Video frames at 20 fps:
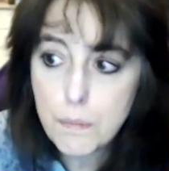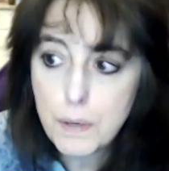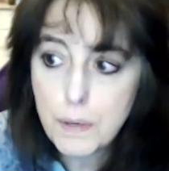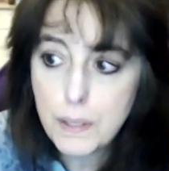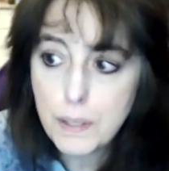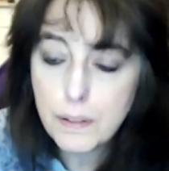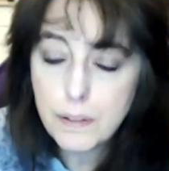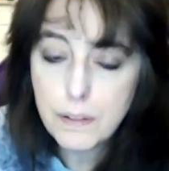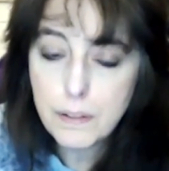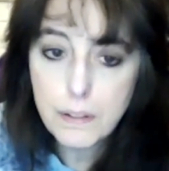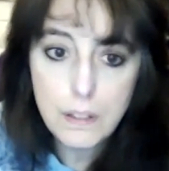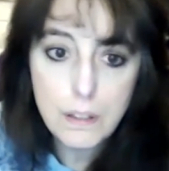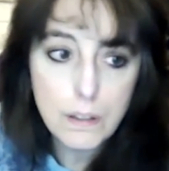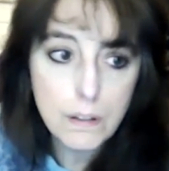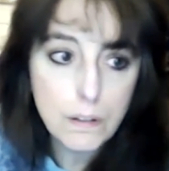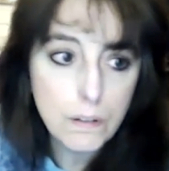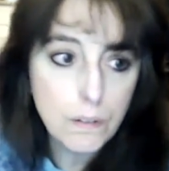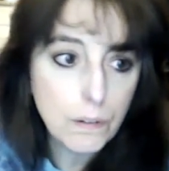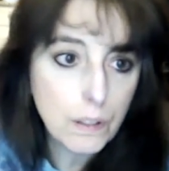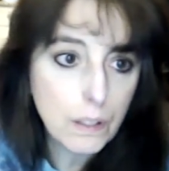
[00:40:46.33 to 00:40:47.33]
But,
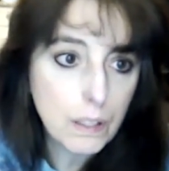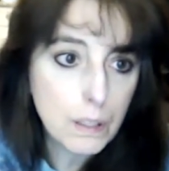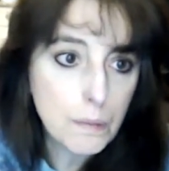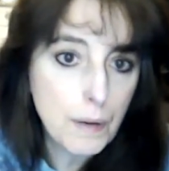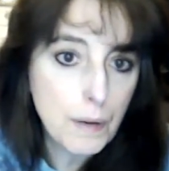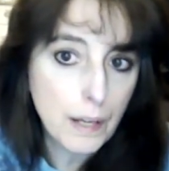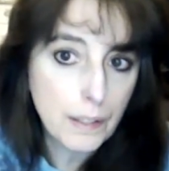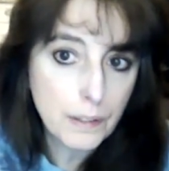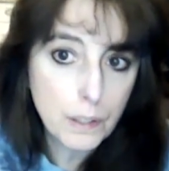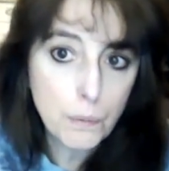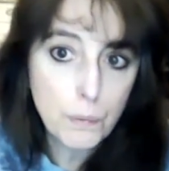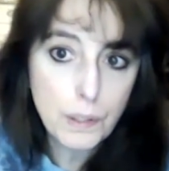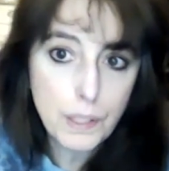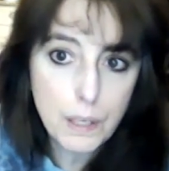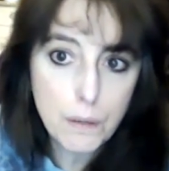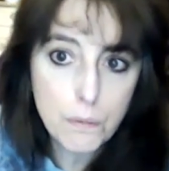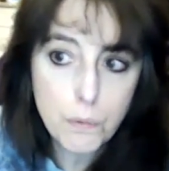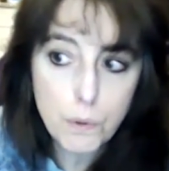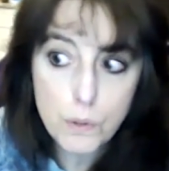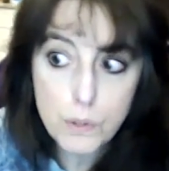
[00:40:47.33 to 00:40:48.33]
come on, can we
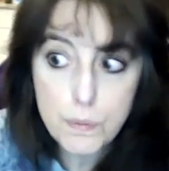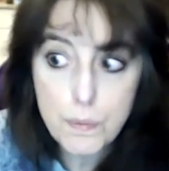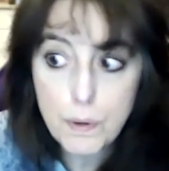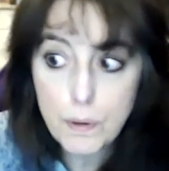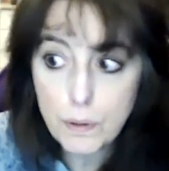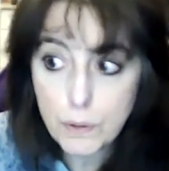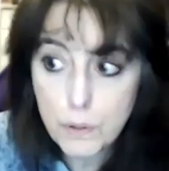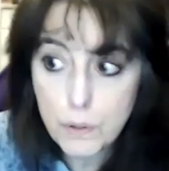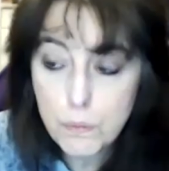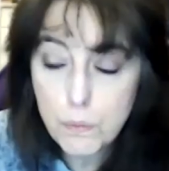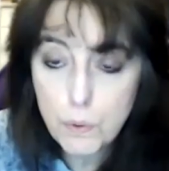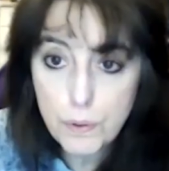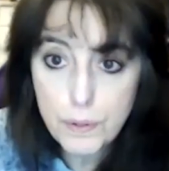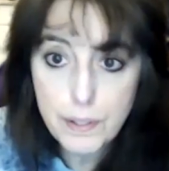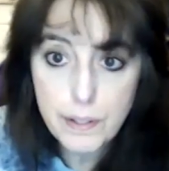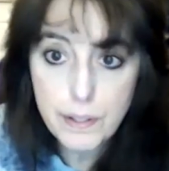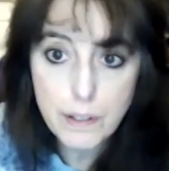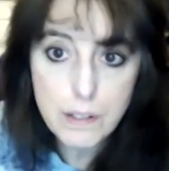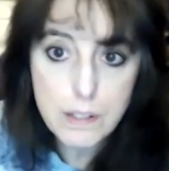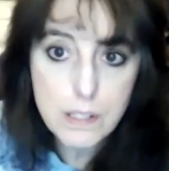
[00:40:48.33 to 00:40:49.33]
get Rosemary a little more
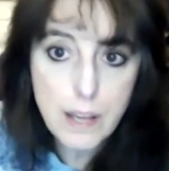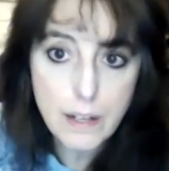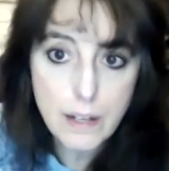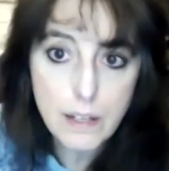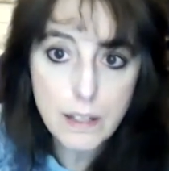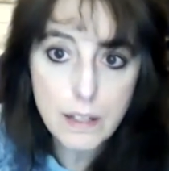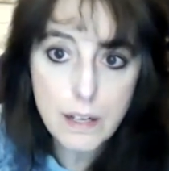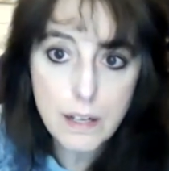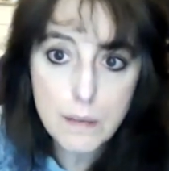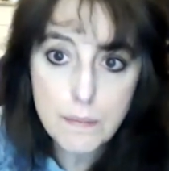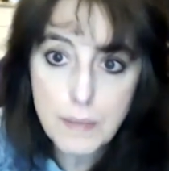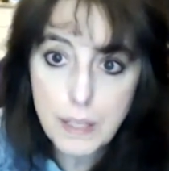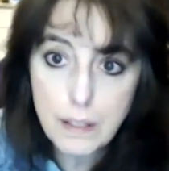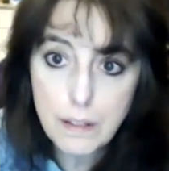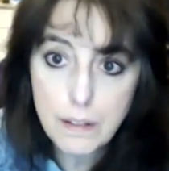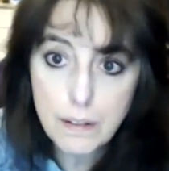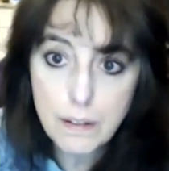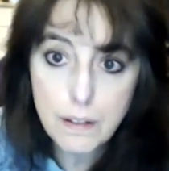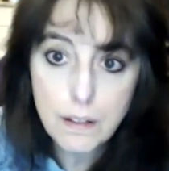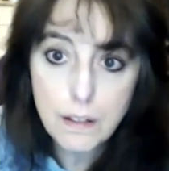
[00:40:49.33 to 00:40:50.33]
than excited? I
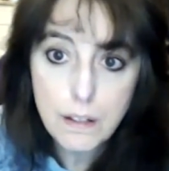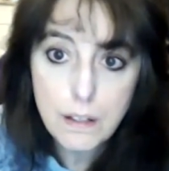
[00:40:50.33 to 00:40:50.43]
mean,